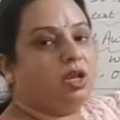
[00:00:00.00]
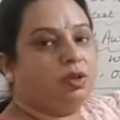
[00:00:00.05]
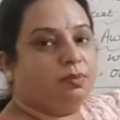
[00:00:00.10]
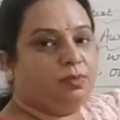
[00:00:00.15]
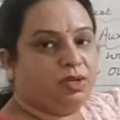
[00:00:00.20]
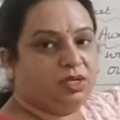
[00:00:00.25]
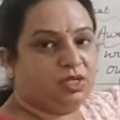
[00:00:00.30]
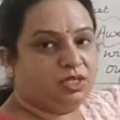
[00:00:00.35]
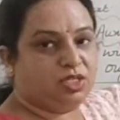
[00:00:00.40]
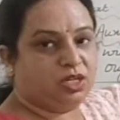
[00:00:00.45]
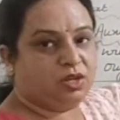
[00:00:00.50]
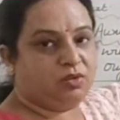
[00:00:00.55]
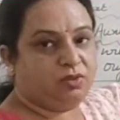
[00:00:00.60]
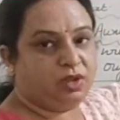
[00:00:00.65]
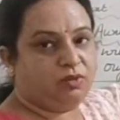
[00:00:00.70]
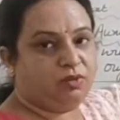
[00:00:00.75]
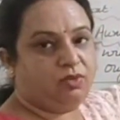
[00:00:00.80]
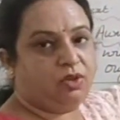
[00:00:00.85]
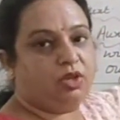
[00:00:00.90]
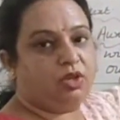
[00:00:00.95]
ability,
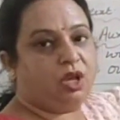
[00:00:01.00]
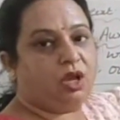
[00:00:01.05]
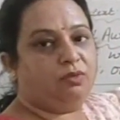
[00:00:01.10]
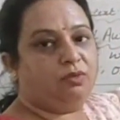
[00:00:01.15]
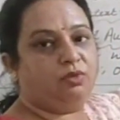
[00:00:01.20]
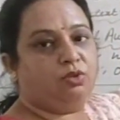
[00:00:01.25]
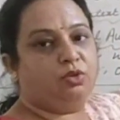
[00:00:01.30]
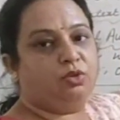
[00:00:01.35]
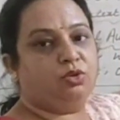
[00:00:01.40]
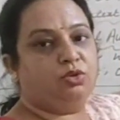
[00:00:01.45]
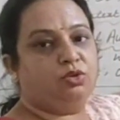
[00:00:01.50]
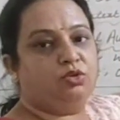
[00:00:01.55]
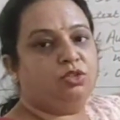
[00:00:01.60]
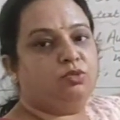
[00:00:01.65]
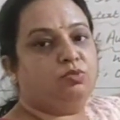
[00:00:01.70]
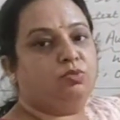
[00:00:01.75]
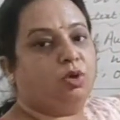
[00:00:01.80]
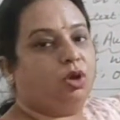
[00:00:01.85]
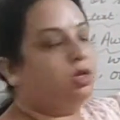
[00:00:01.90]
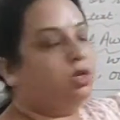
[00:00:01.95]
when we have to use
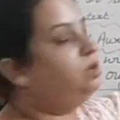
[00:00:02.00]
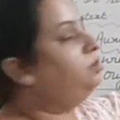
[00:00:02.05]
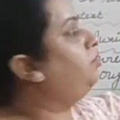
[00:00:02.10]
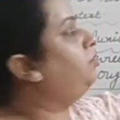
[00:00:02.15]
modal